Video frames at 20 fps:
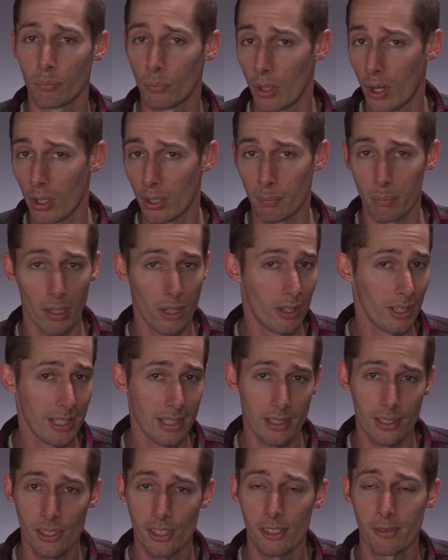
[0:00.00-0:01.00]
All a blog
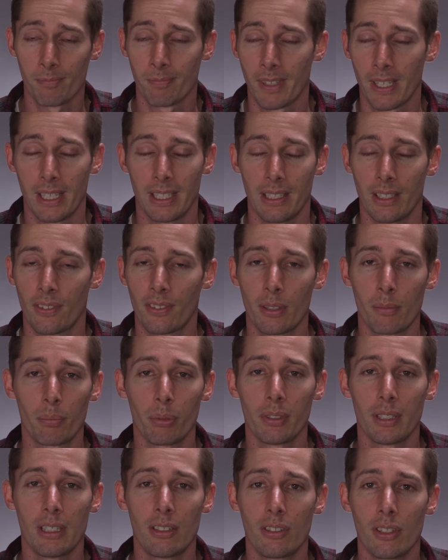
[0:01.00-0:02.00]
is
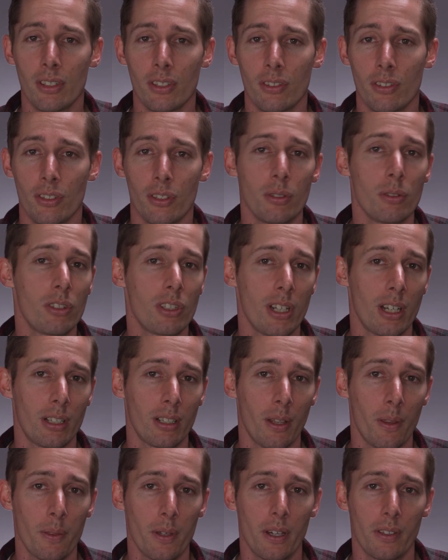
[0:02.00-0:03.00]
simply just you
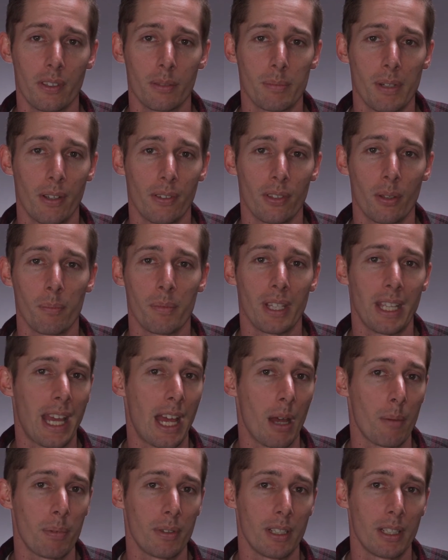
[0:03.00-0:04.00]
sharing thoughts about something
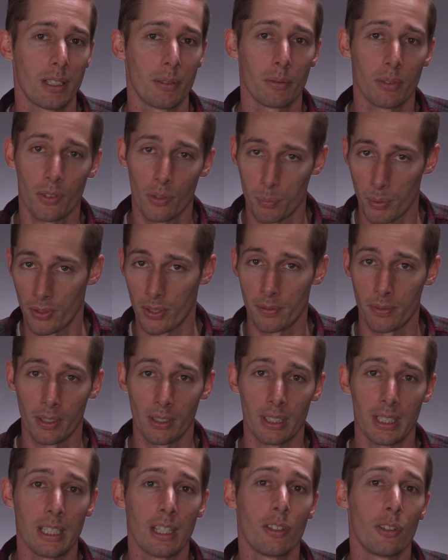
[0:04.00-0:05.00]
happening
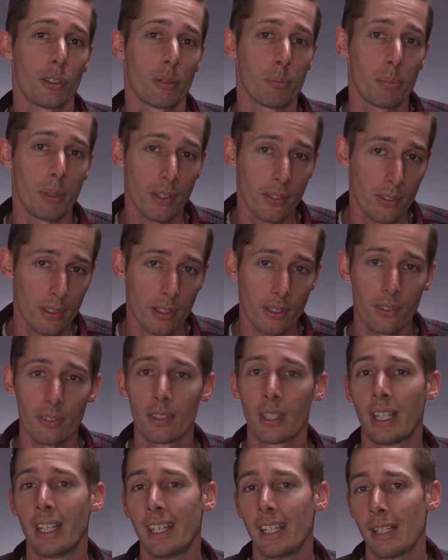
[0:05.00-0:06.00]
specifically in your
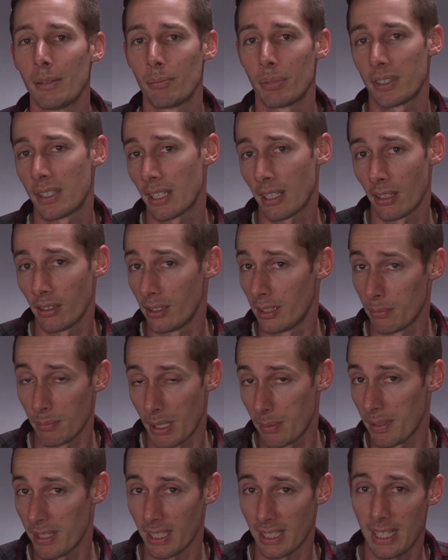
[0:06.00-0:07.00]
business, particularly
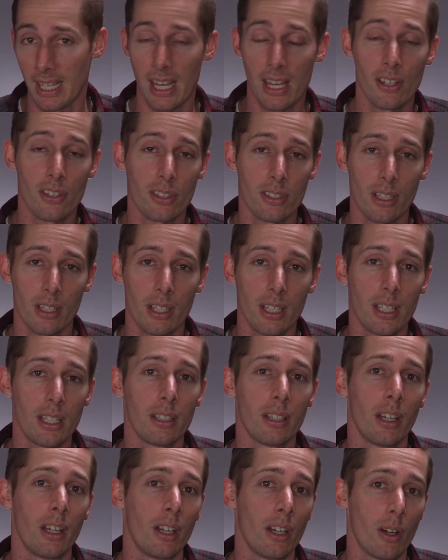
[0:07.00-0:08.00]
maybe a case
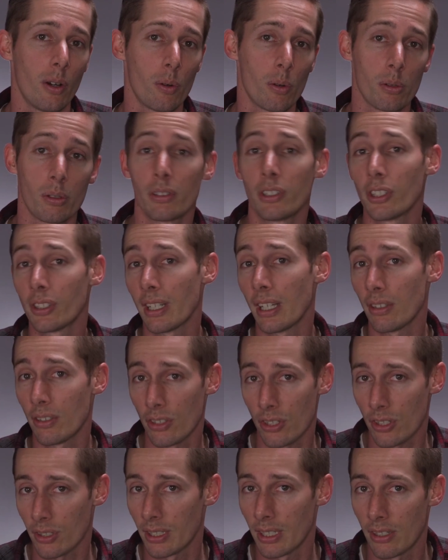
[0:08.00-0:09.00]
study, or your
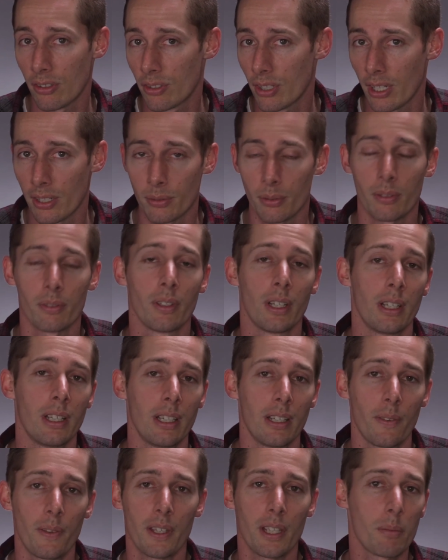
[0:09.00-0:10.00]
industry in general.
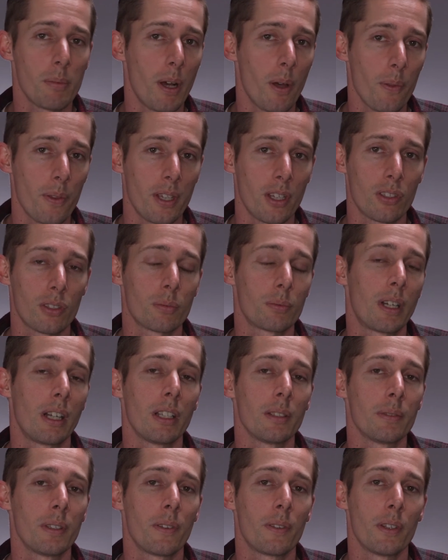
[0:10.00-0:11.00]
Think about things
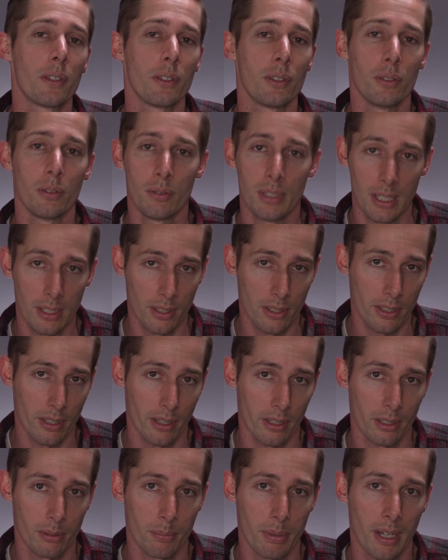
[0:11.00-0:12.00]
relevant that you need to
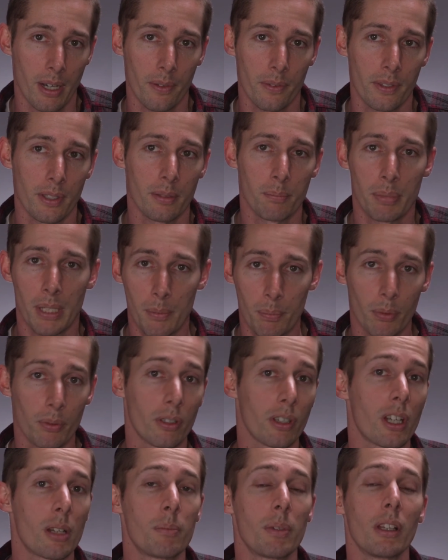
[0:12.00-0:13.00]
talk about that people
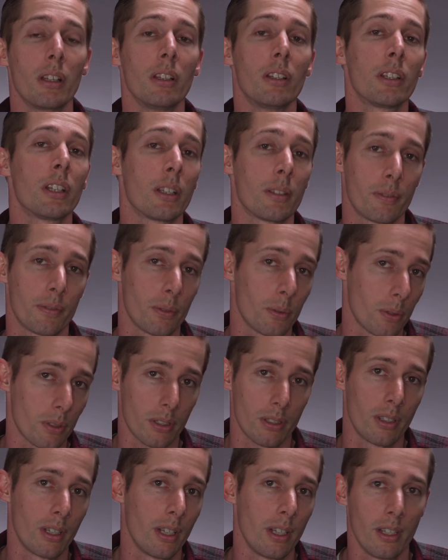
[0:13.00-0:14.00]
are going to be looking
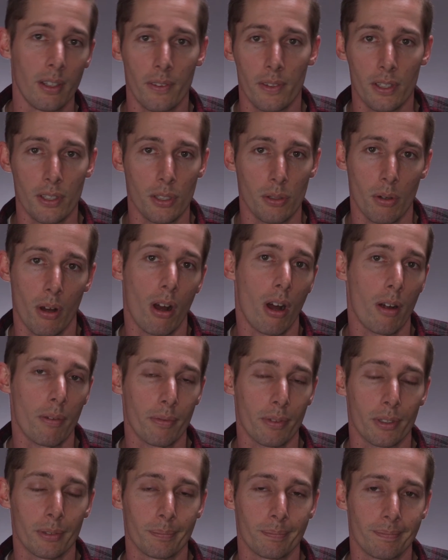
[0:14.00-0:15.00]
for that you
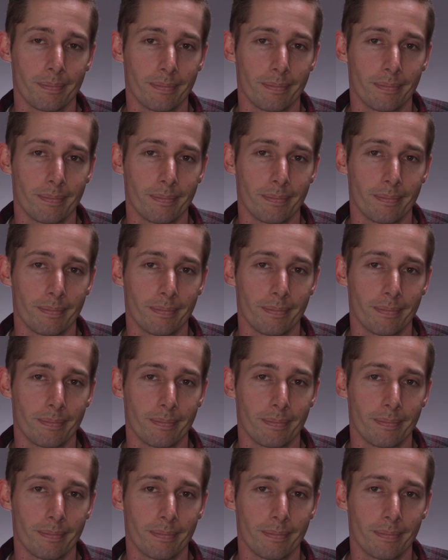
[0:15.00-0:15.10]
offer.